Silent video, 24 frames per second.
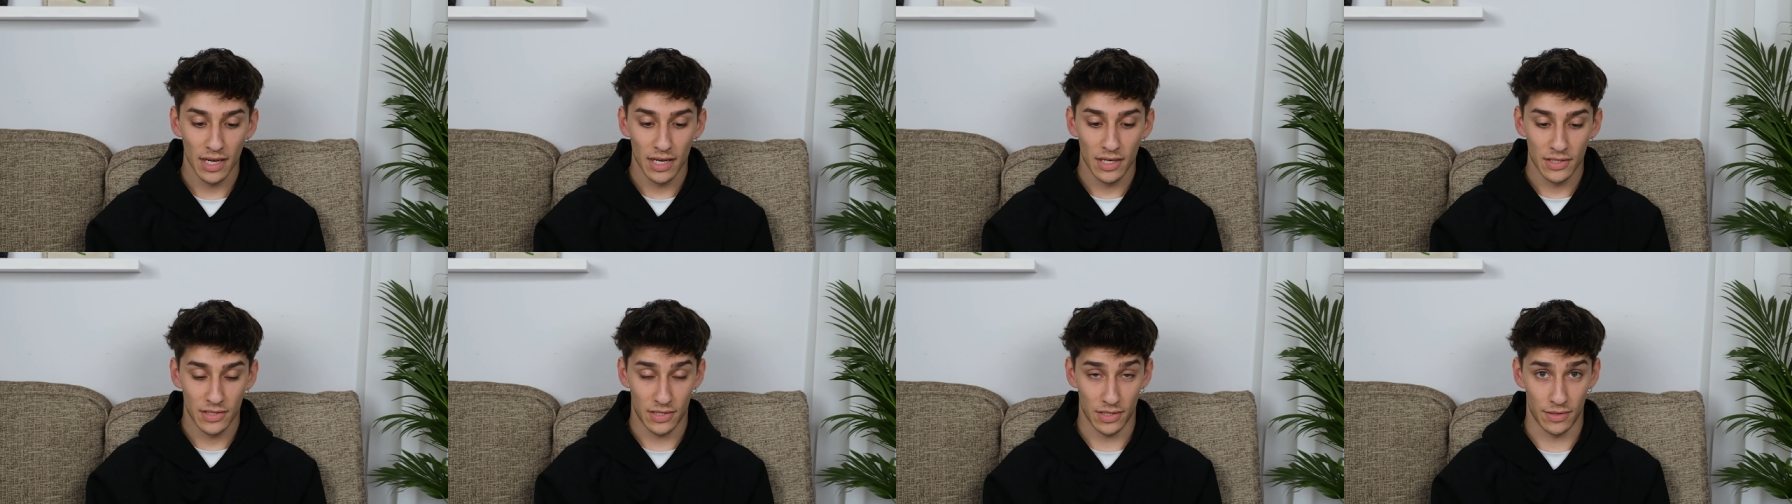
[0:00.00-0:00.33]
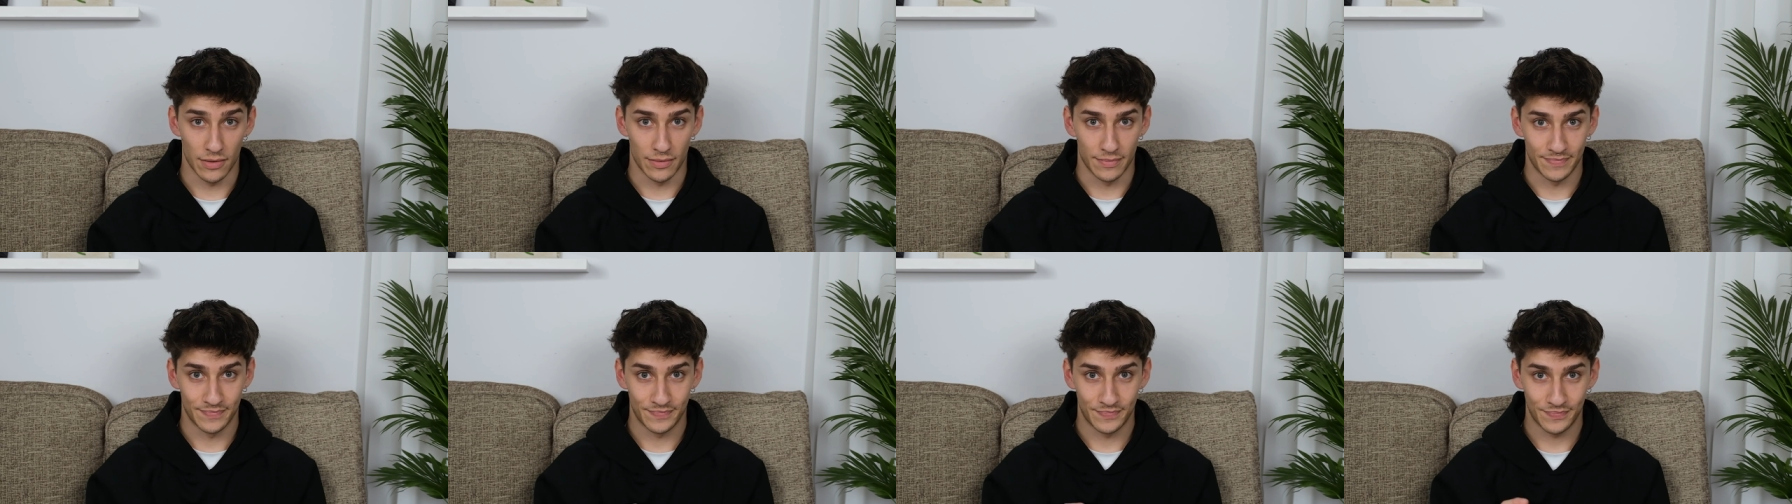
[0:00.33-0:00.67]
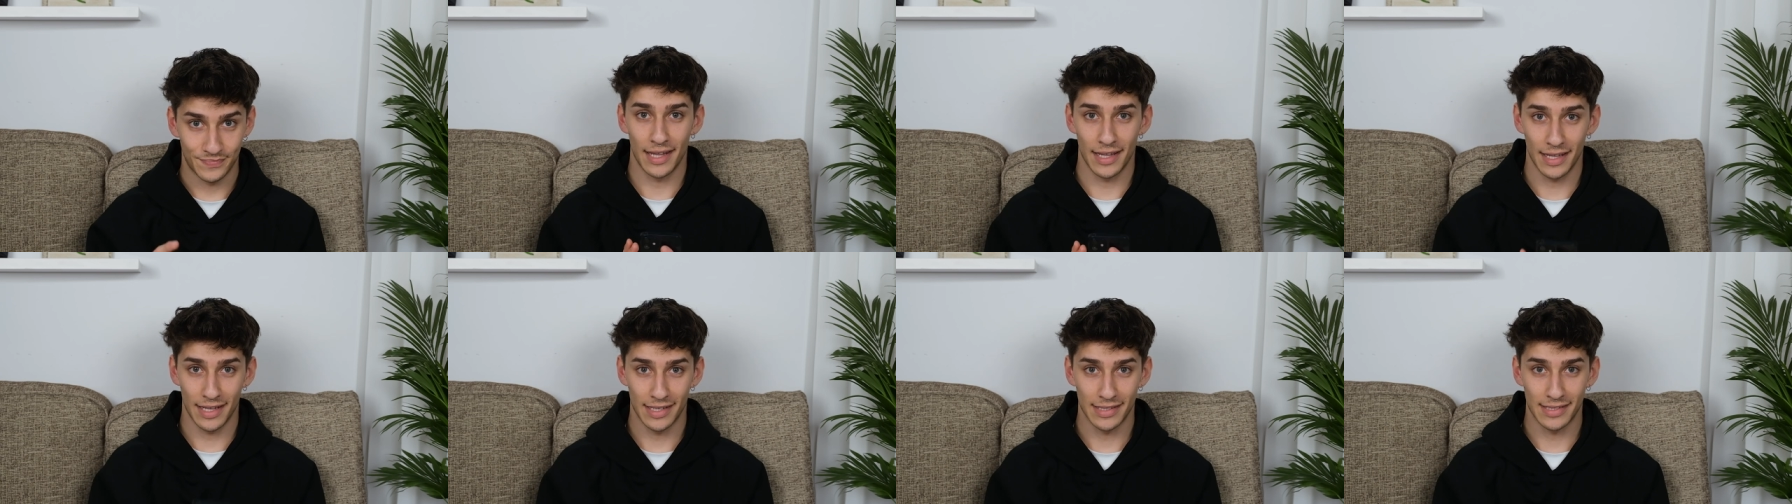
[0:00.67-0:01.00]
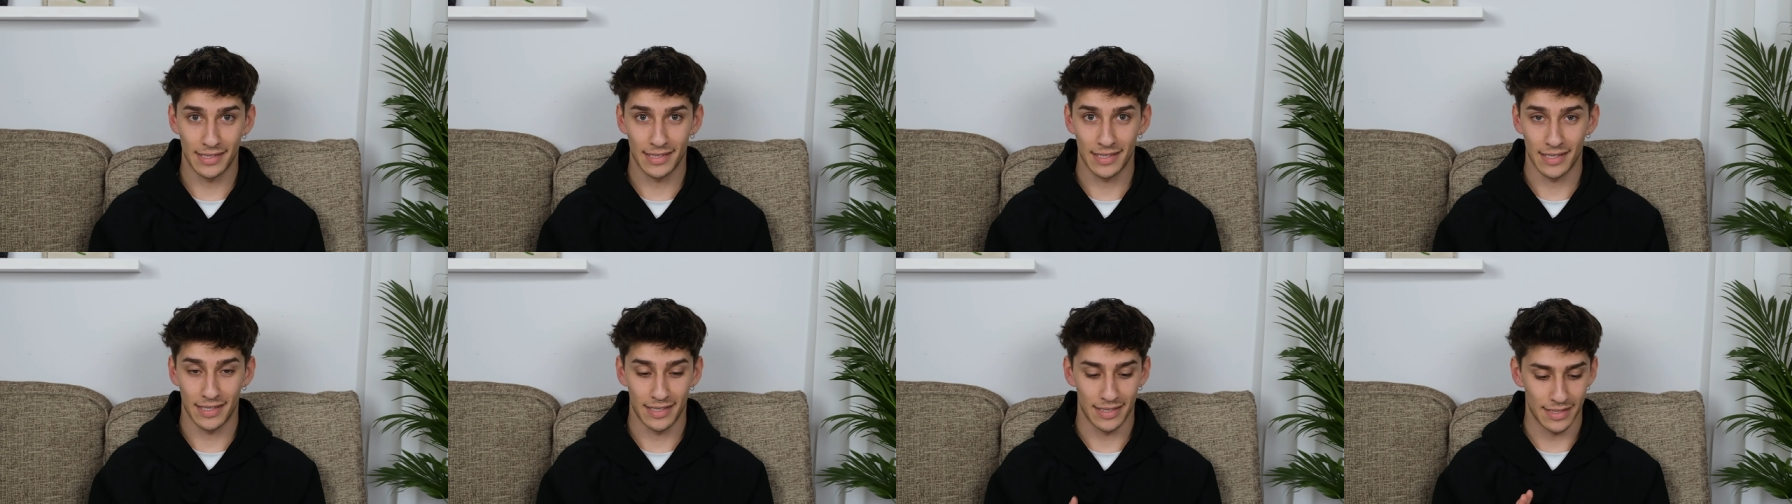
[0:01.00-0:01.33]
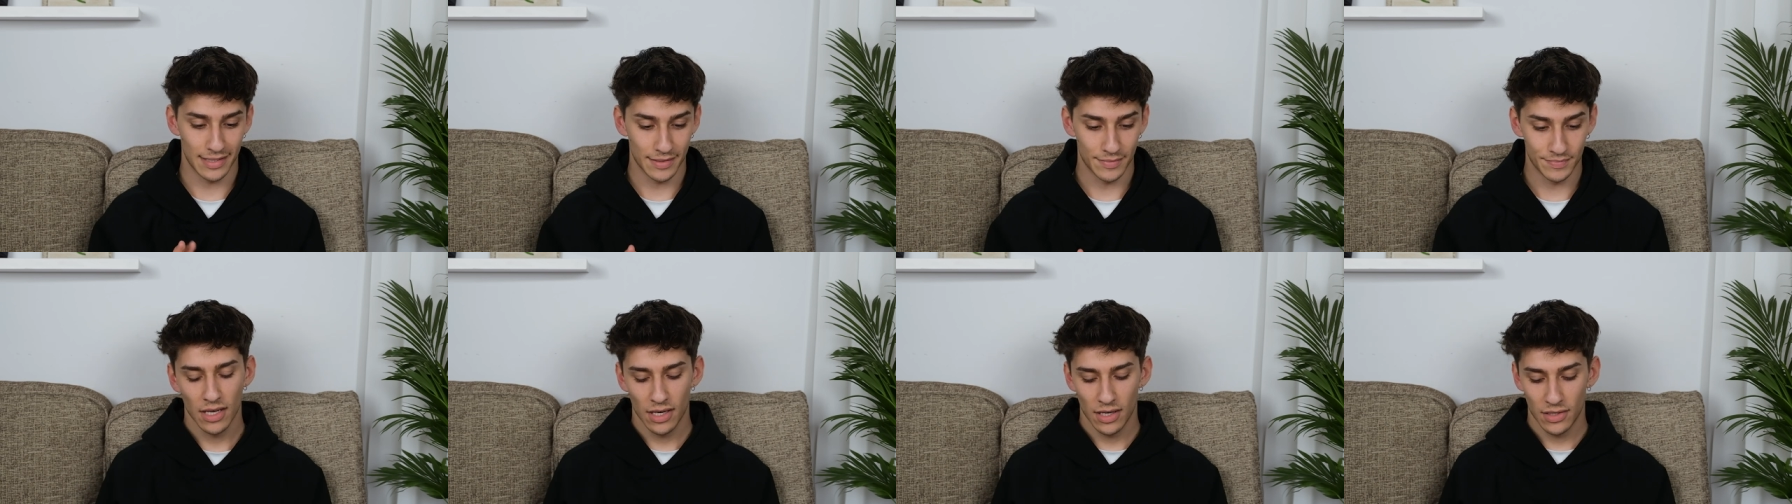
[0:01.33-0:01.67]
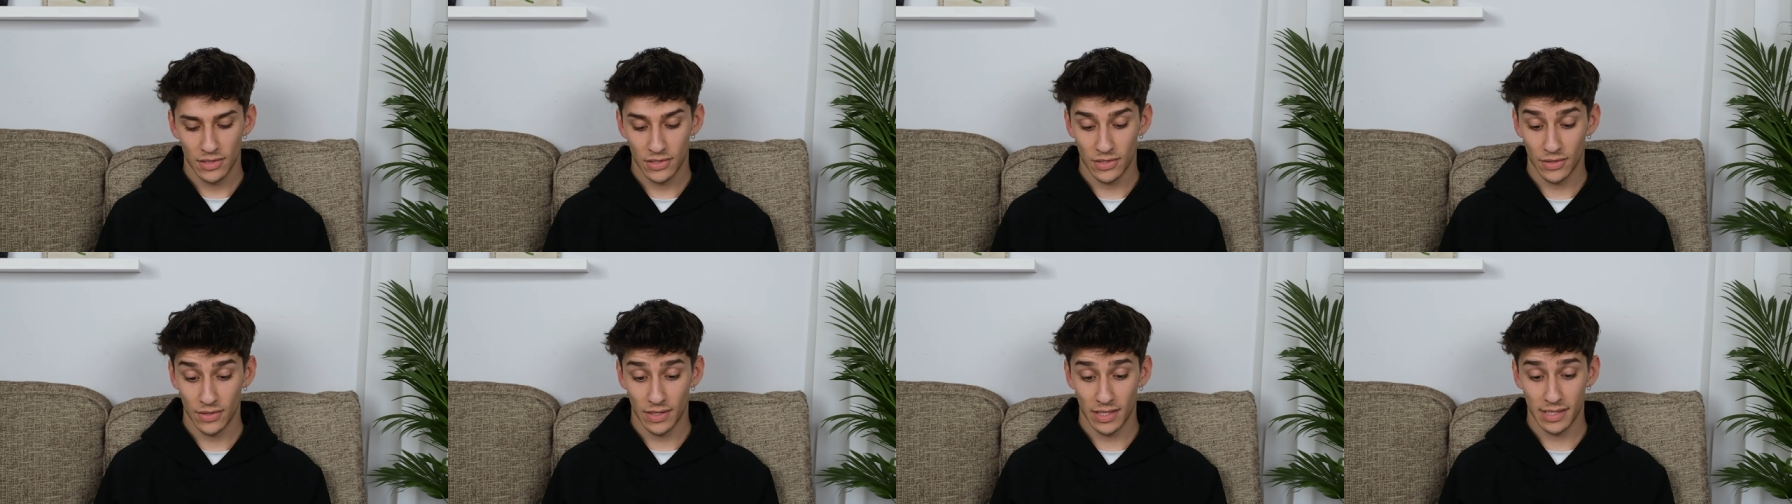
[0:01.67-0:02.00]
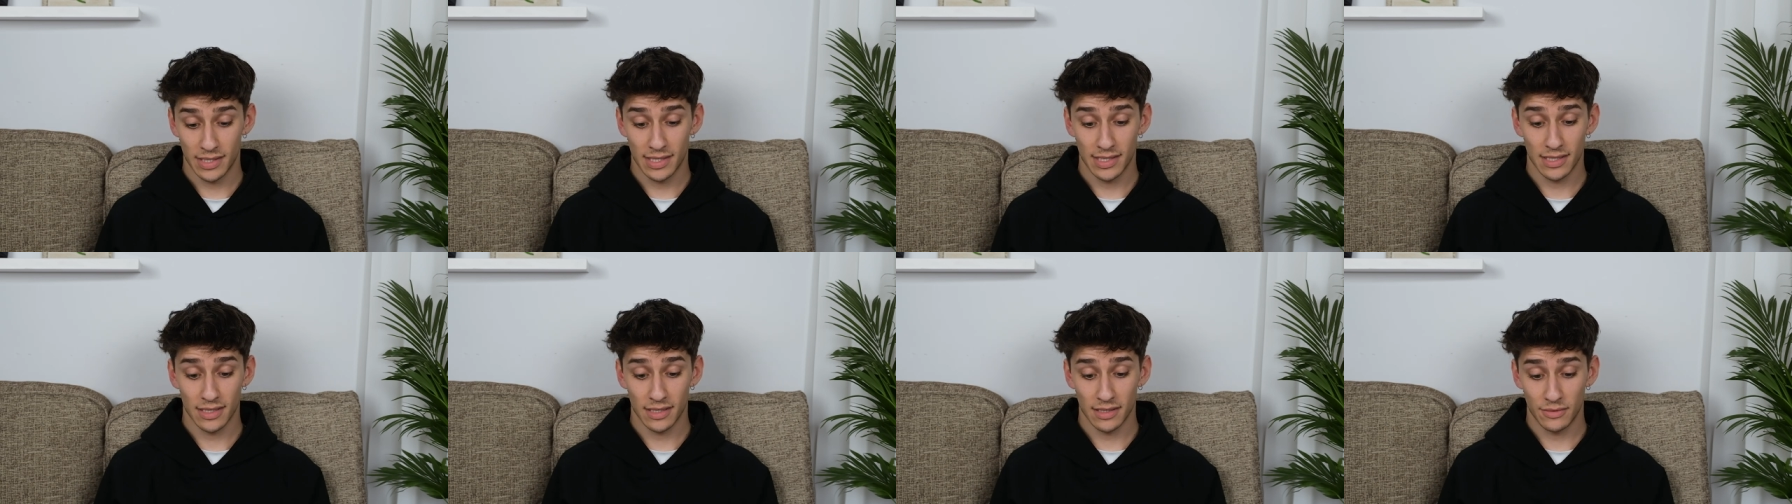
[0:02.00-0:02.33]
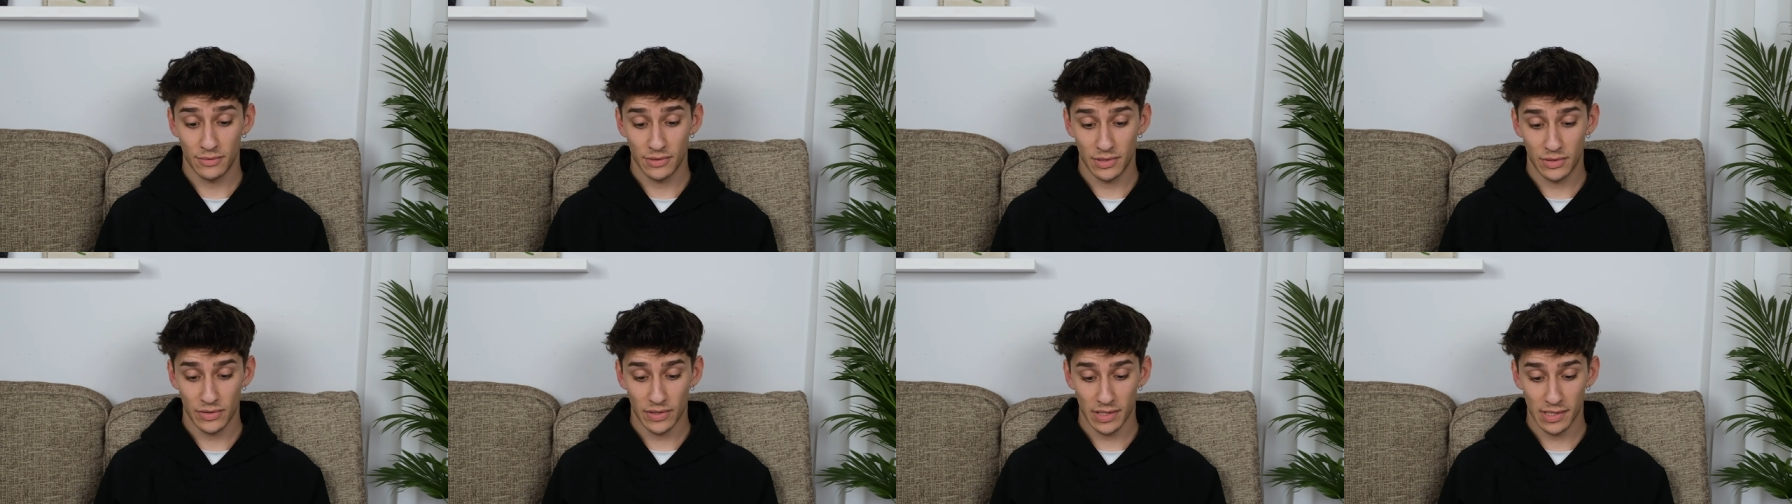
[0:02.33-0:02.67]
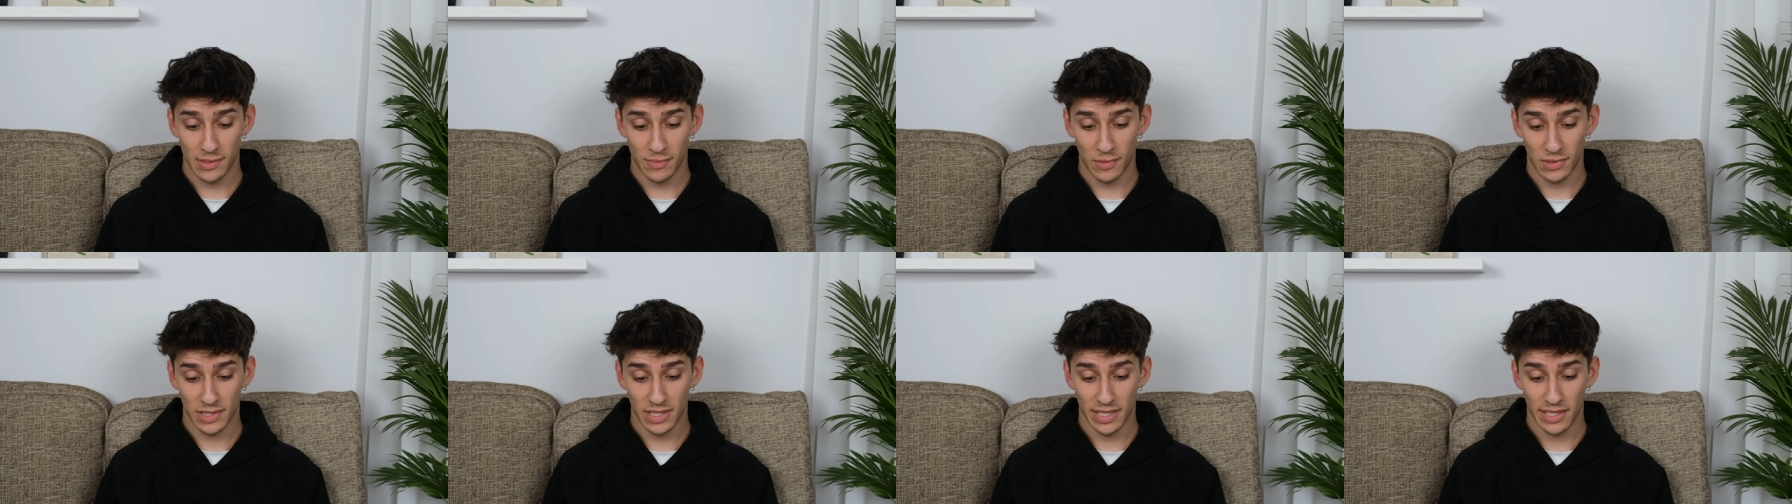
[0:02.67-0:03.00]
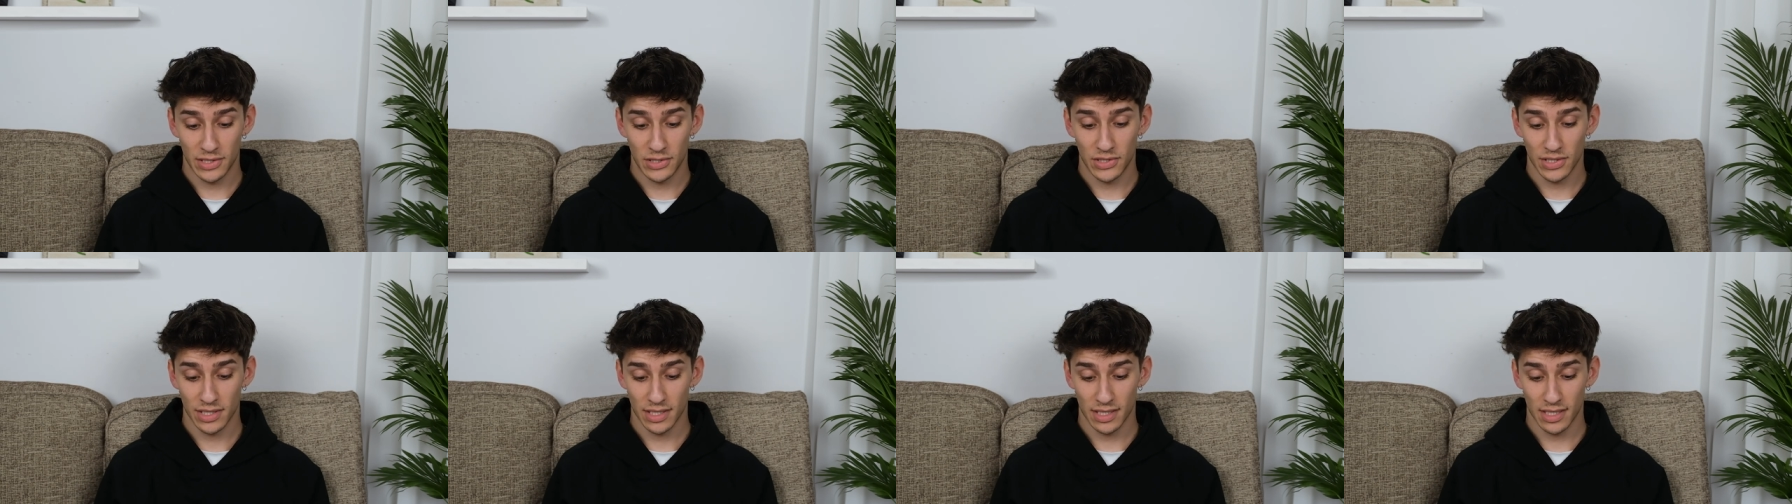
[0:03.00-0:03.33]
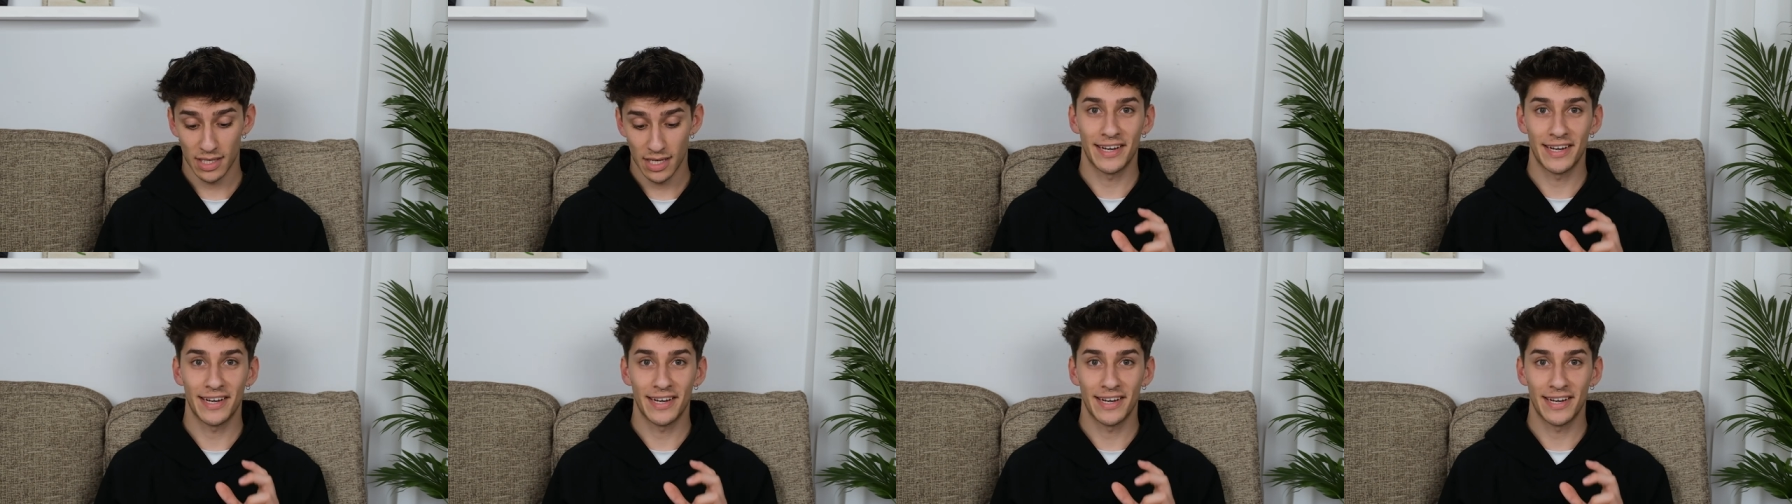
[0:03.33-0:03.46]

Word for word: So let's start. So let's start with transportation.